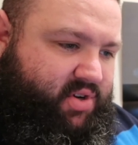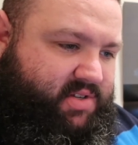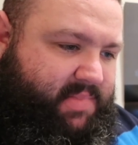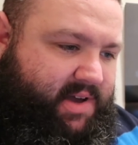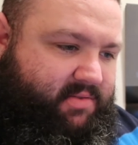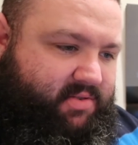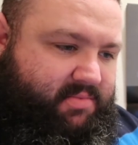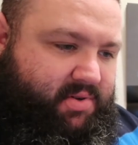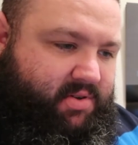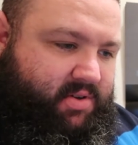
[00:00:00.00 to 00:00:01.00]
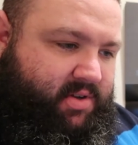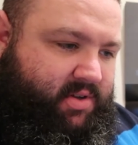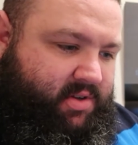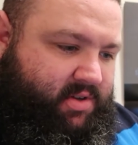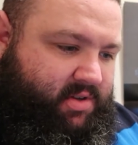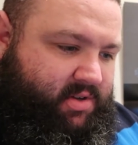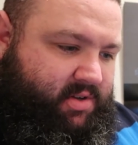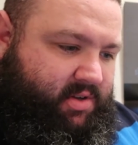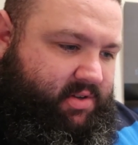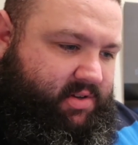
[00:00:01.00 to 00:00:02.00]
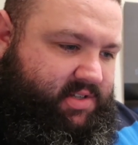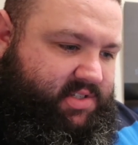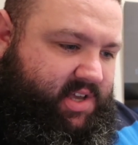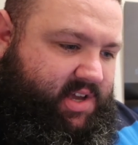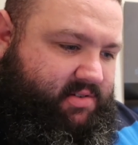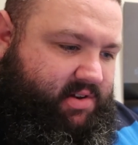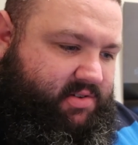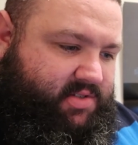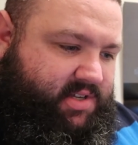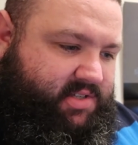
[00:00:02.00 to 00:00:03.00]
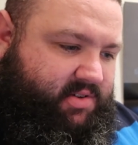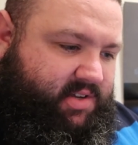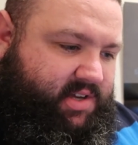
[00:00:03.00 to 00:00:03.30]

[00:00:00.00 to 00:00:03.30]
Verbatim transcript: press power up. Let's see how close that's going to